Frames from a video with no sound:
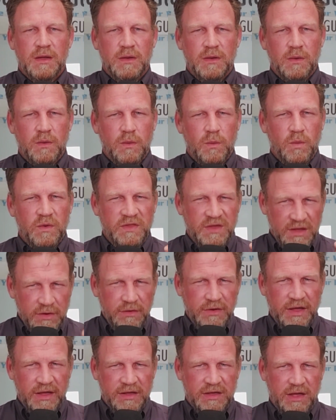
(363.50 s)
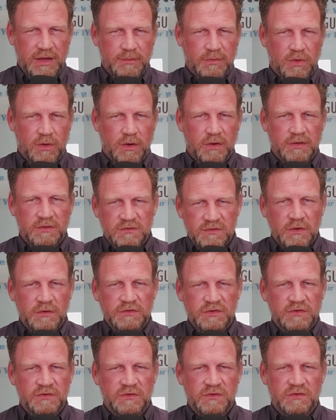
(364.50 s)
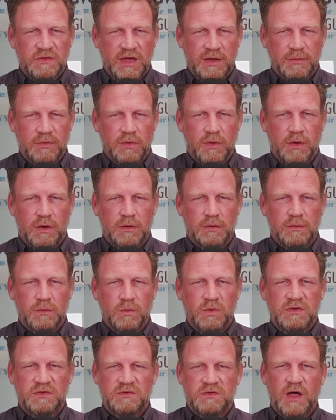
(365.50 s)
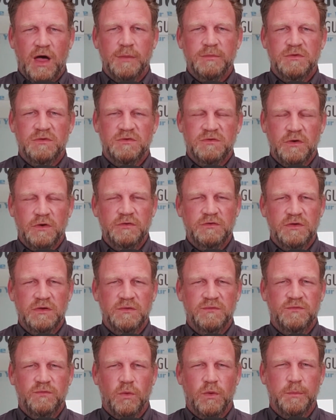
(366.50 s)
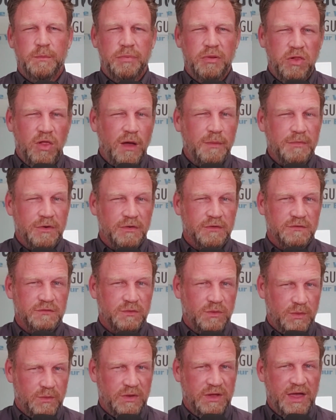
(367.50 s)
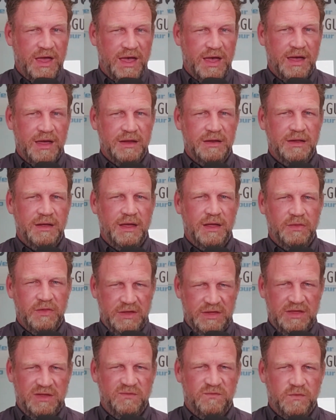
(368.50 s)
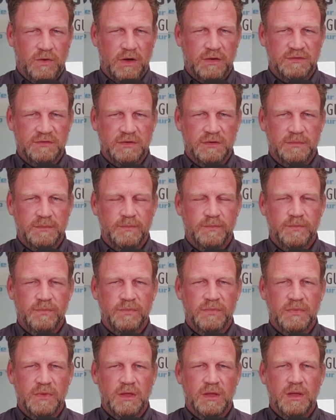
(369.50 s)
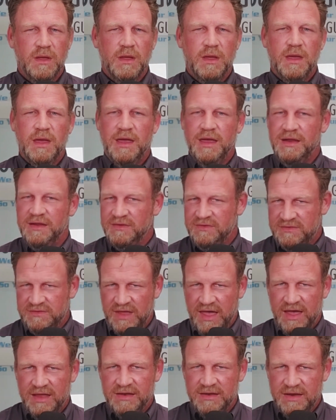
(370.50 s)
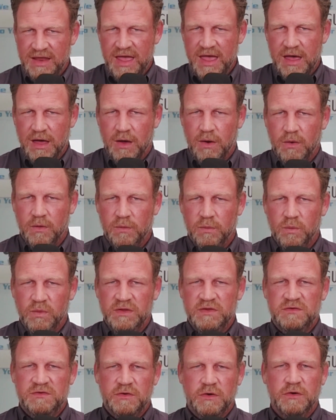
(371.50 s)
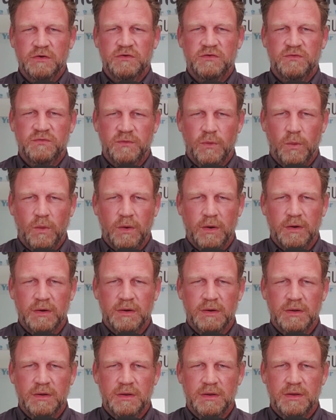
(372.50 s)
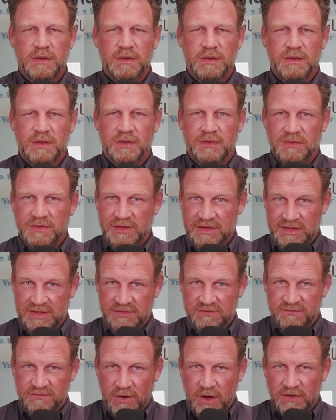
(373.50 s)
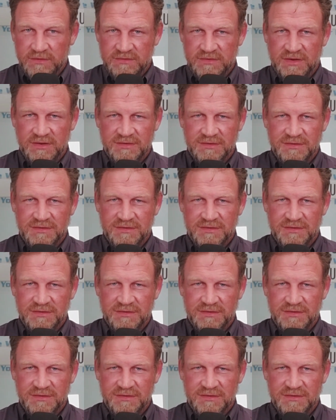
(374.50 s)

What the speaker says: When the internet came along and search engines came along, we stopped searching for plumbers when we had a leaky faucet. And instead, now we search for leaky faucet.